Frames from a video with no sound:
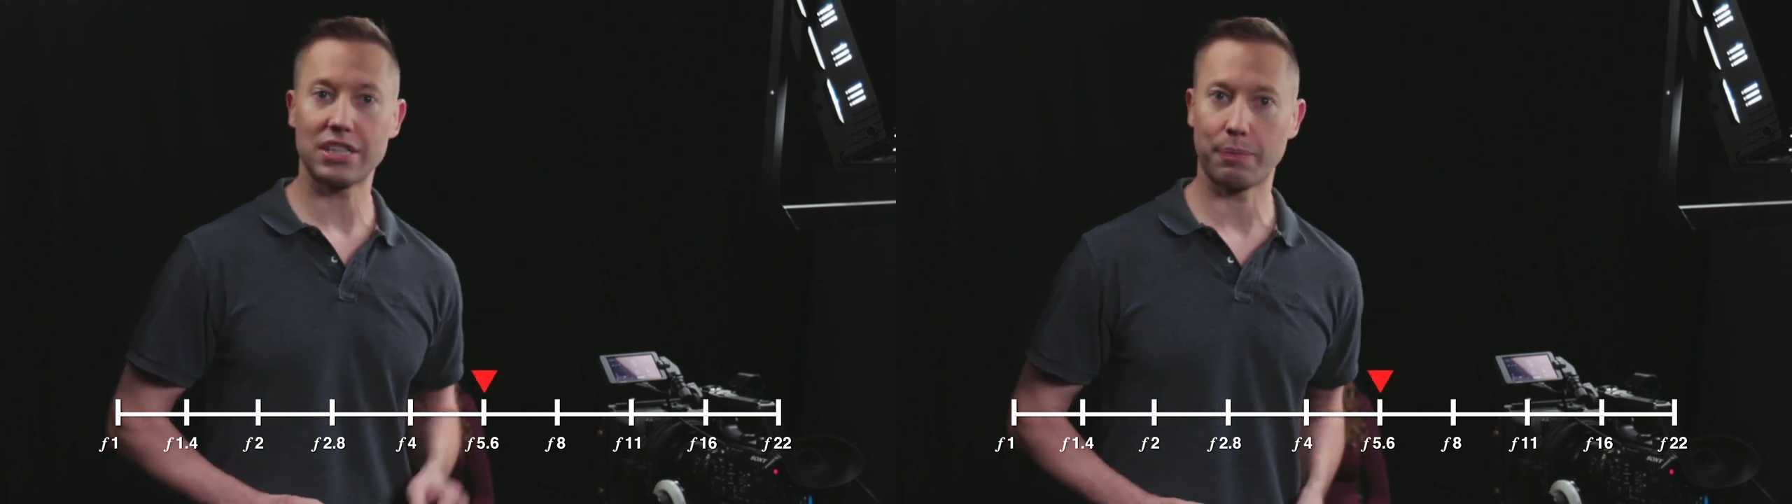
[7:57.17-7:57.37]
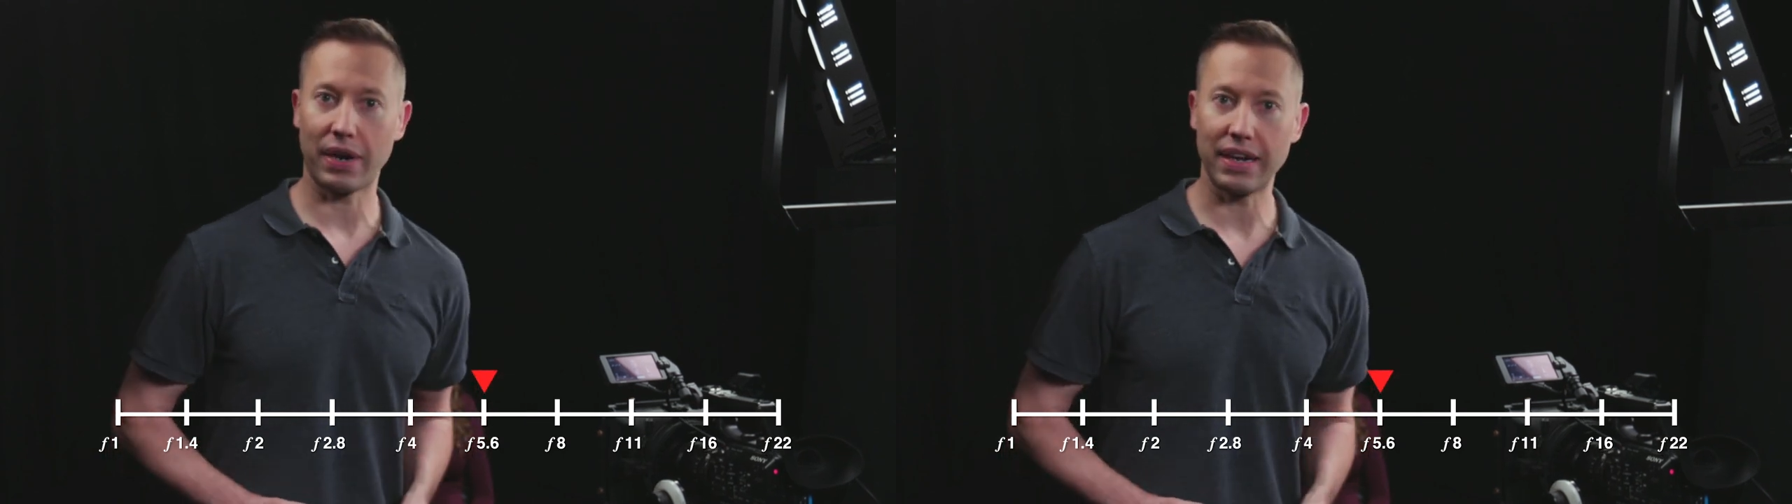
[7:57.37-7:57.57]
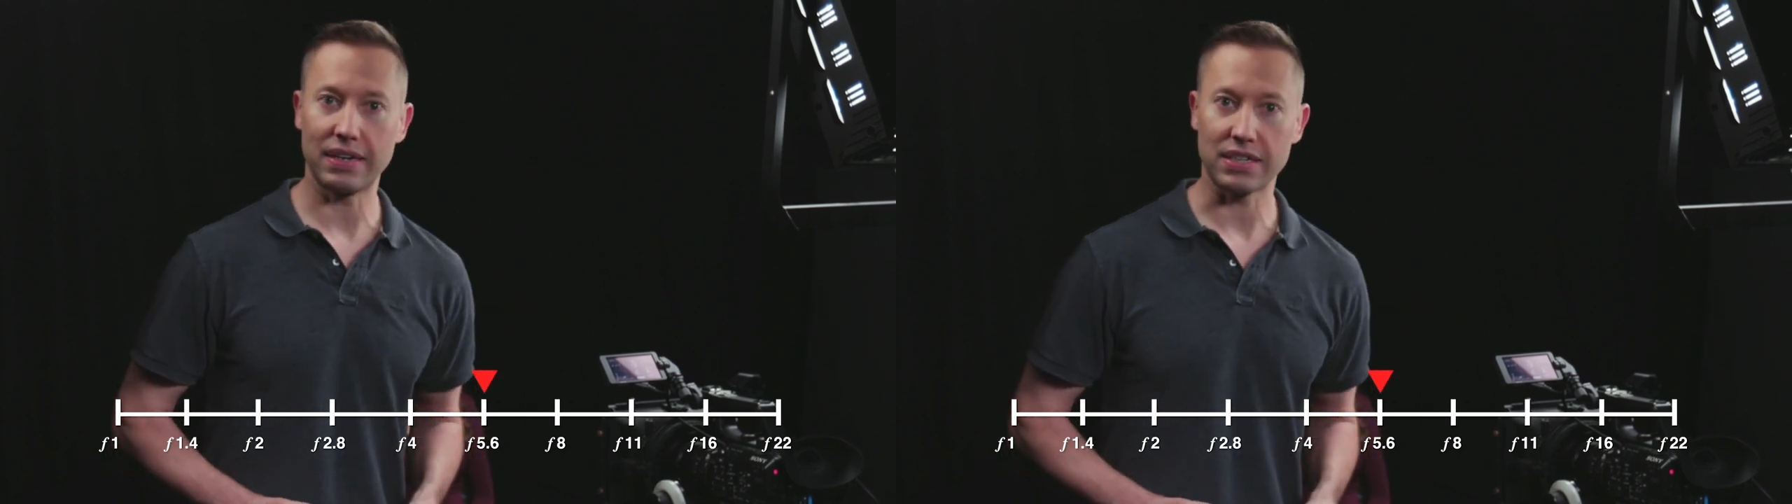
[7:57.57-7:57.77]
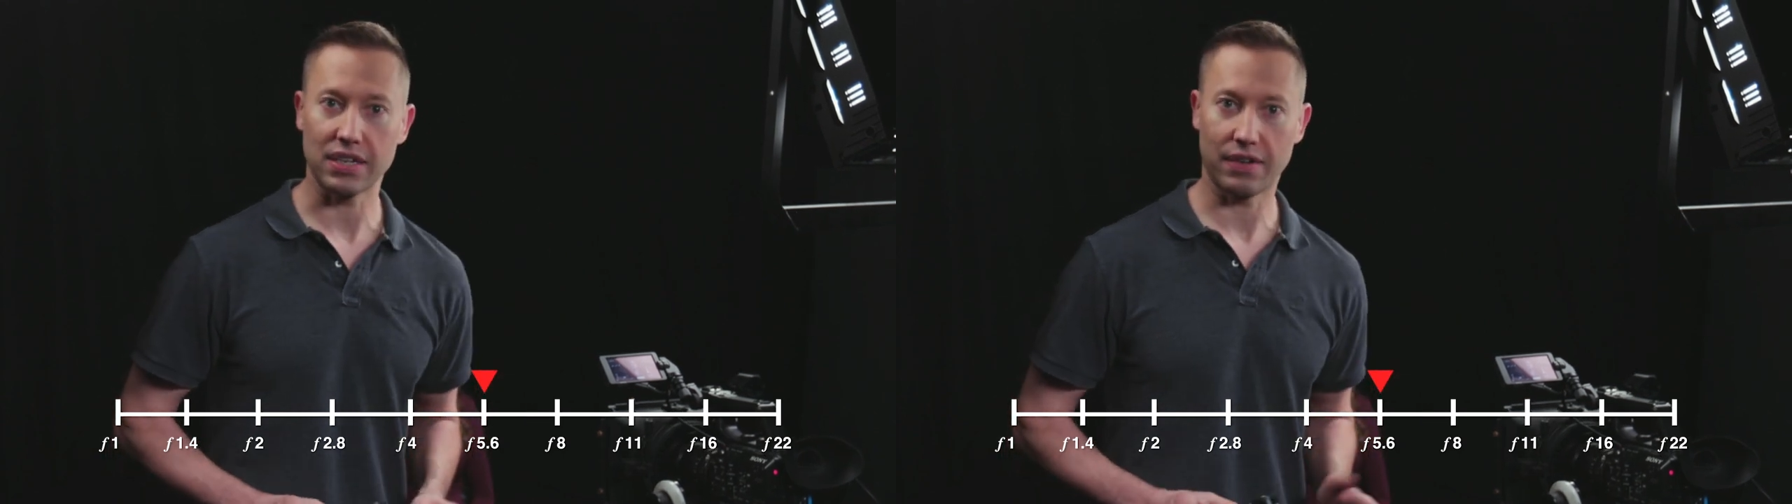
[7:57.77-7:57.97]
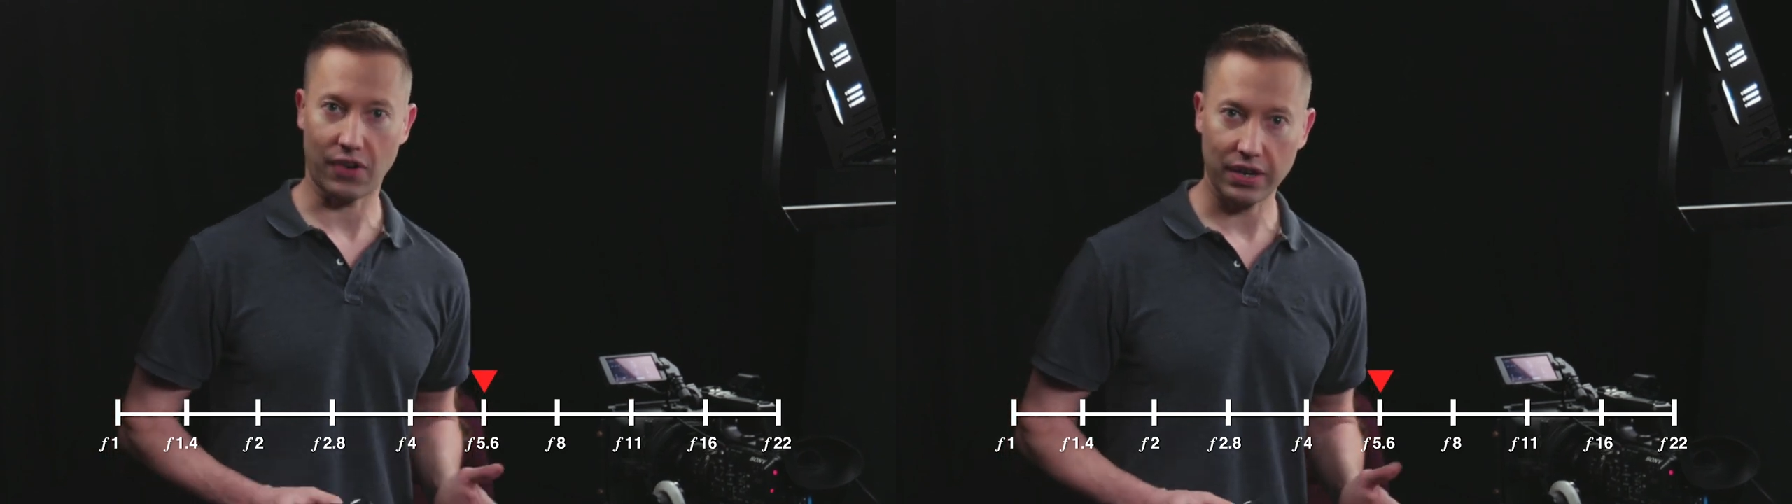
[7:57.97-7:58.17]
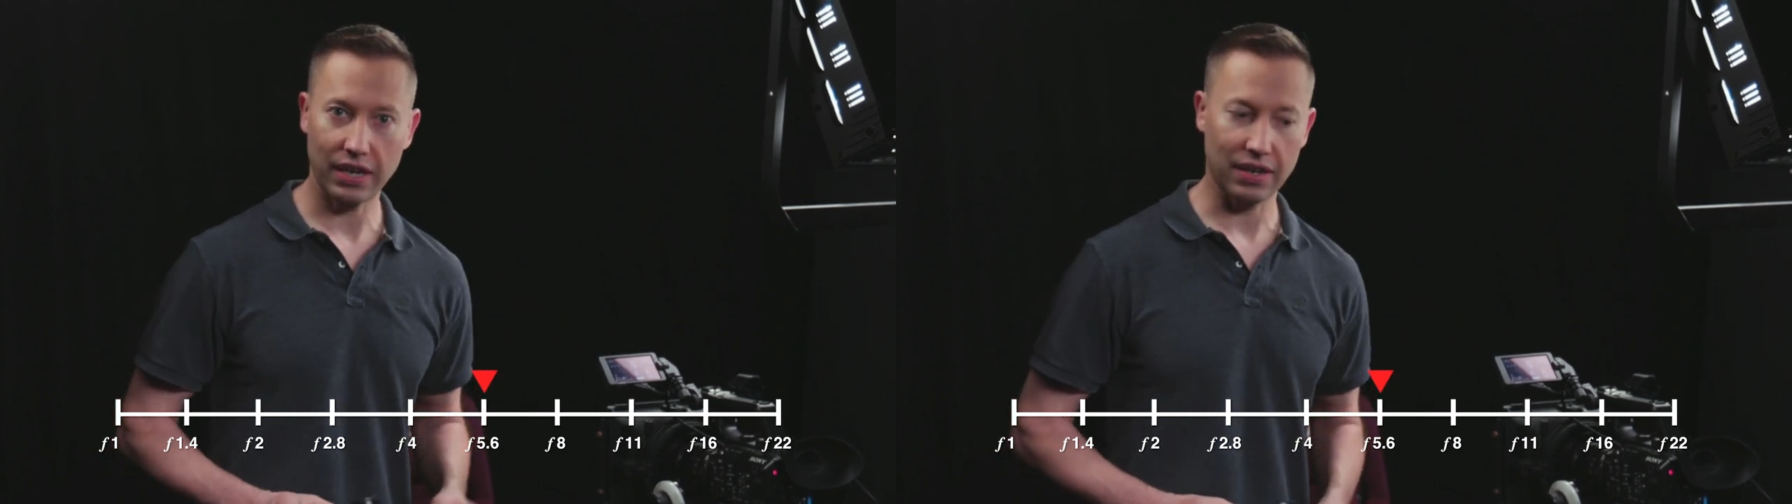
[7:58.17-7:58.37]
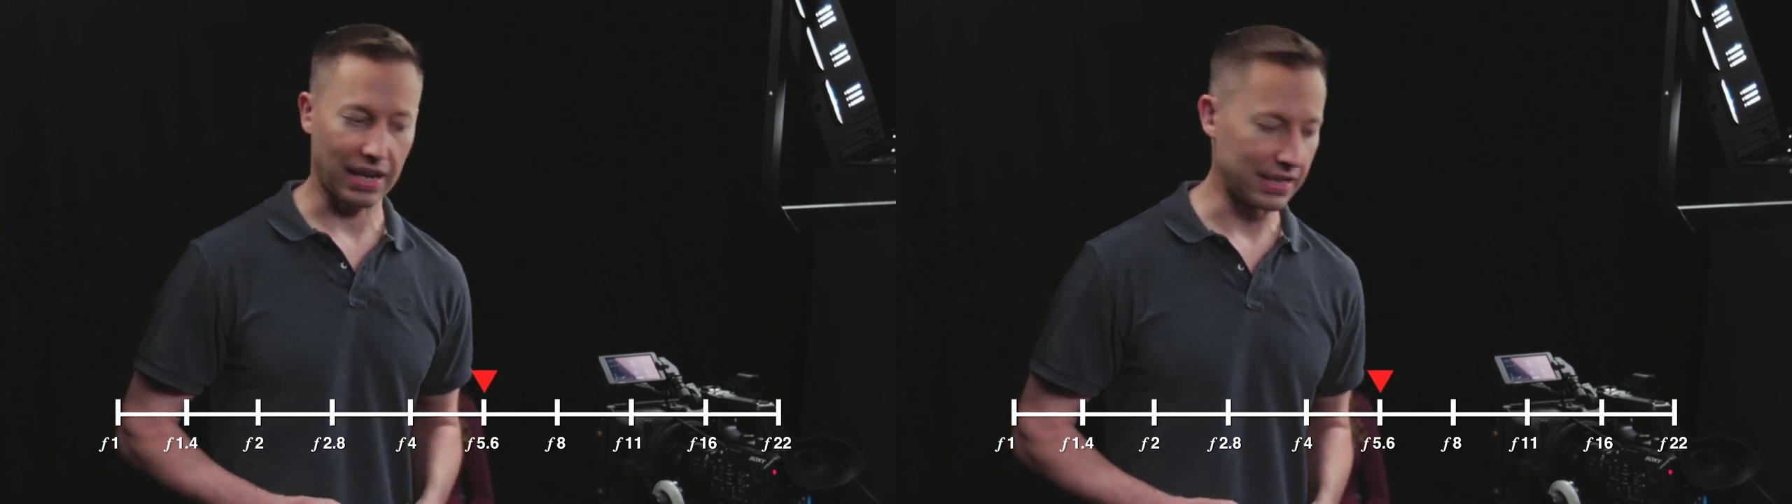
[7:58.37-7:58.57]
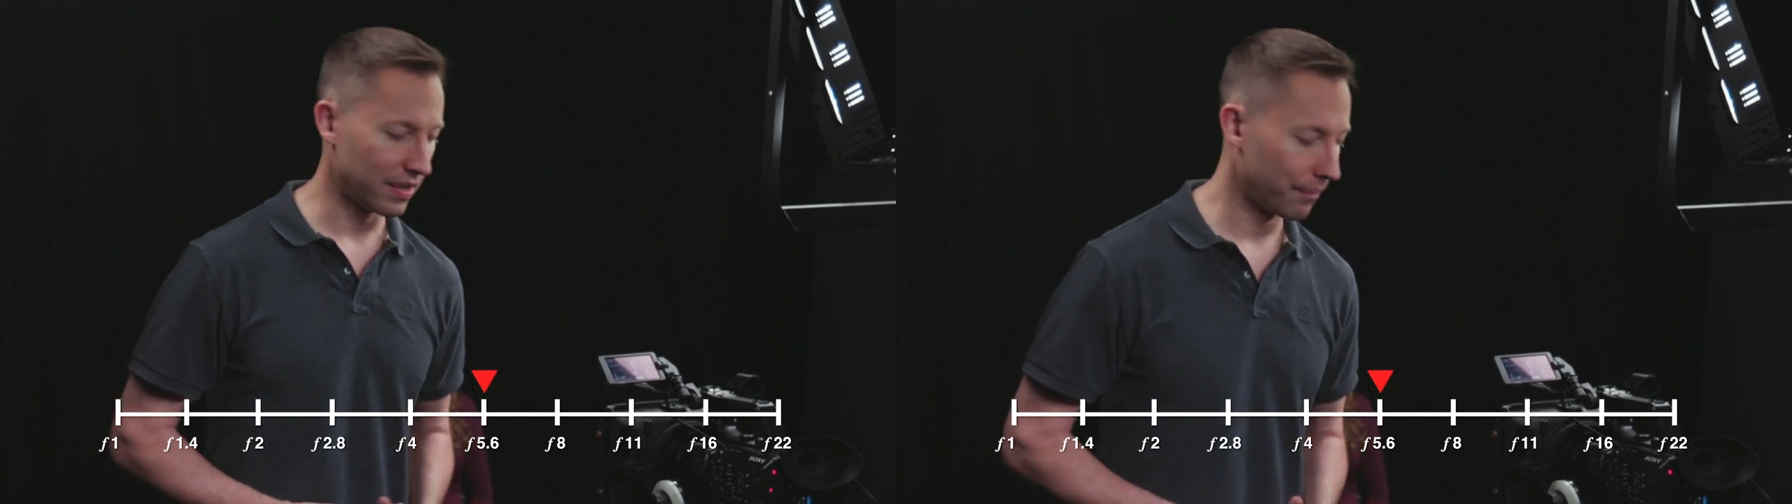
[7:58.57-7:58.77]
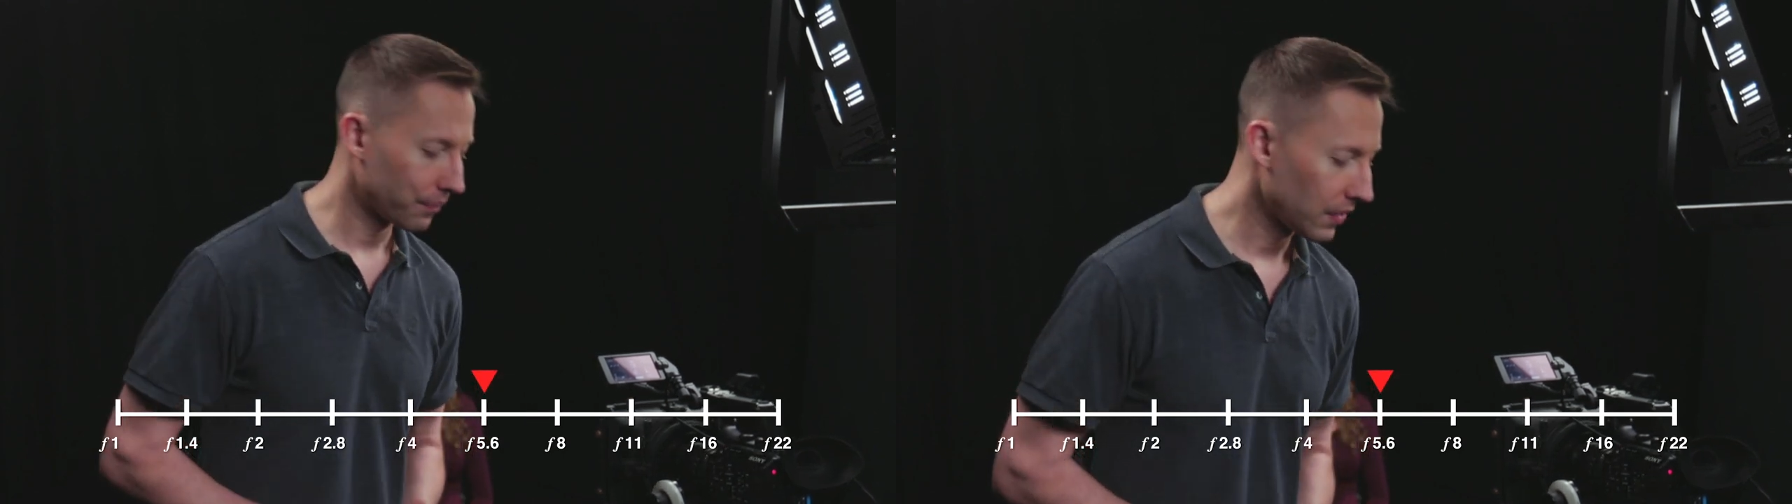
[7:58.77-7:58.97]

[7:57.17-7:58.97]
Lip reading: the brightness of our key light.